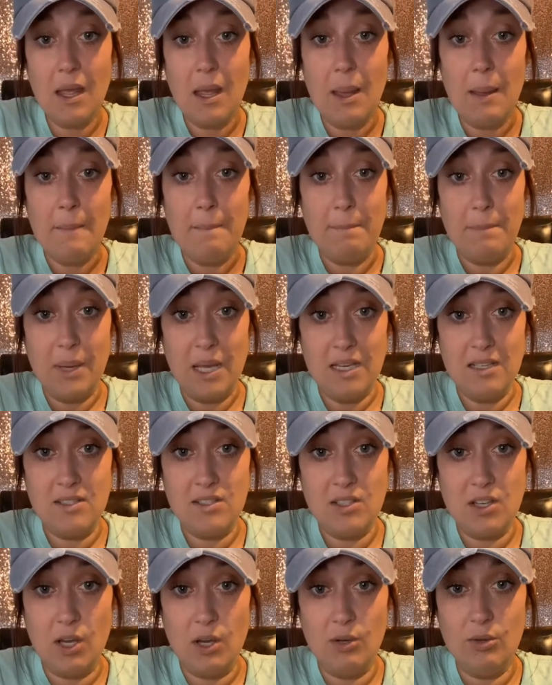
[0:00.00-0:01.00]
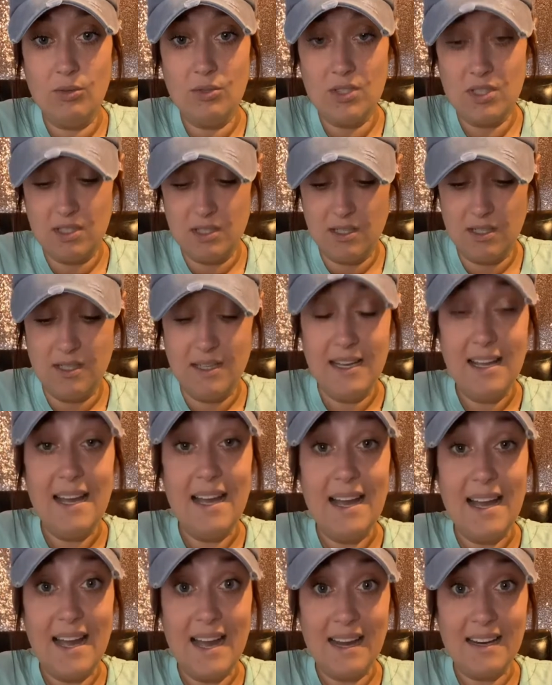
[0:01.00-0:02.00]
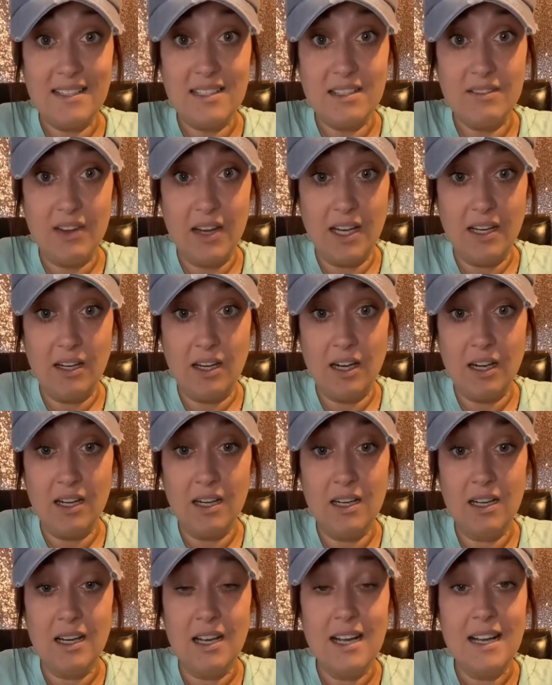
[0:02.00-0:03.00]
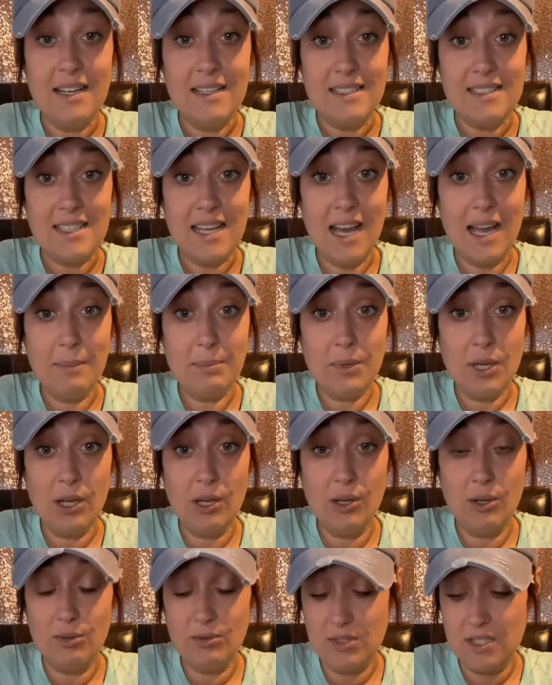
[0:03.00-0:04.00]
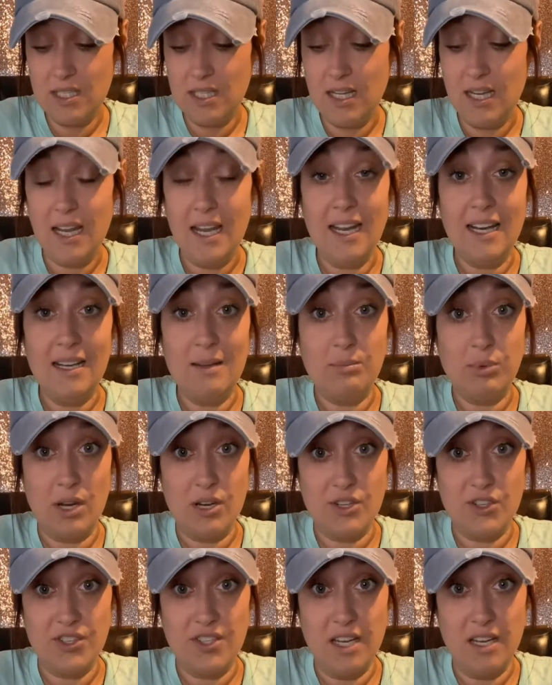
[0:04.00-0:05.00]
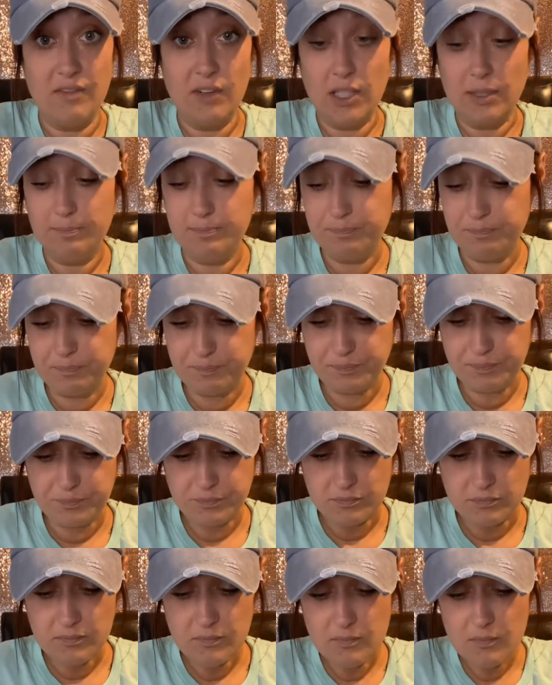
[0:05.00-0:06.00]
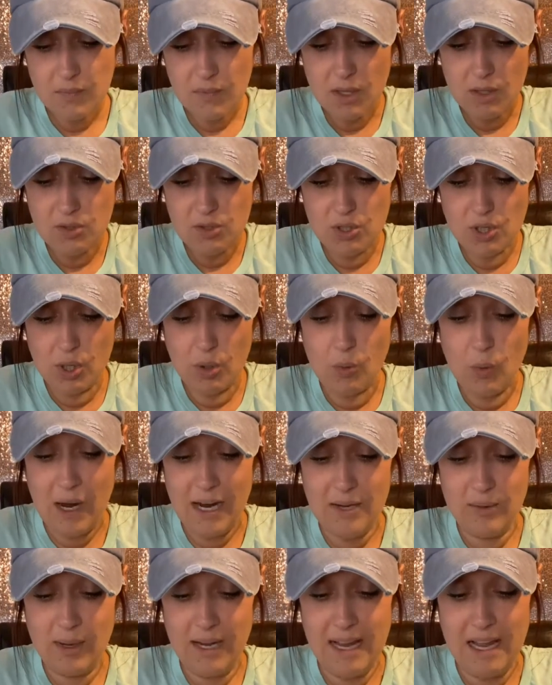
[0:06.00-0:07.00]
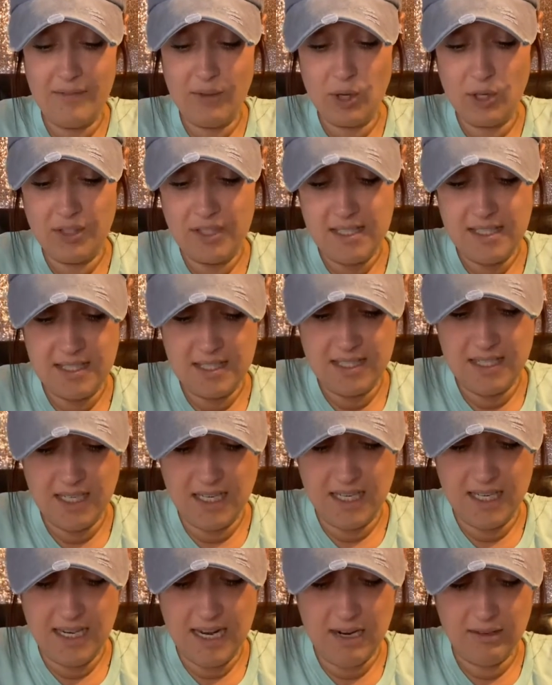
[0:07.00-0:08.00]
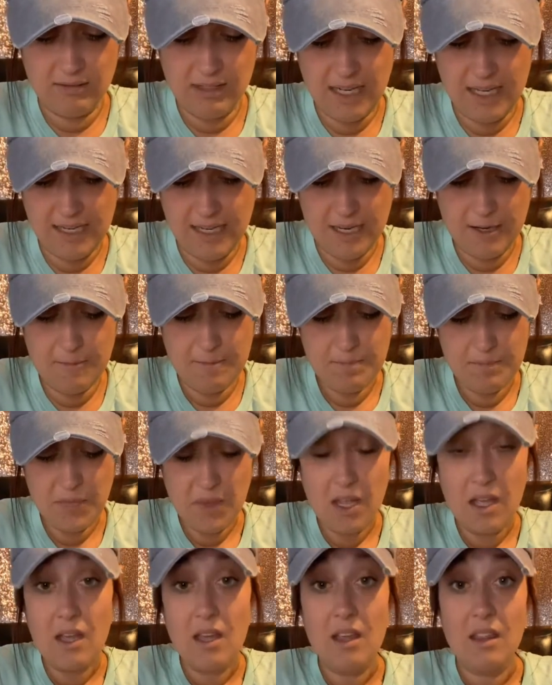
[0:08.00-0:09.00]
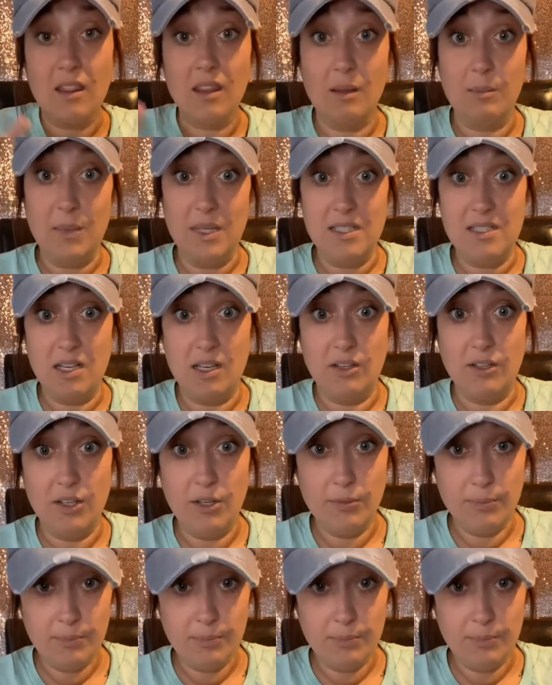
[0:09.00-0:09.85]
base coat, activator, top coat, and a brush saver. So why do I have all these sticking out right now? Let me tell you.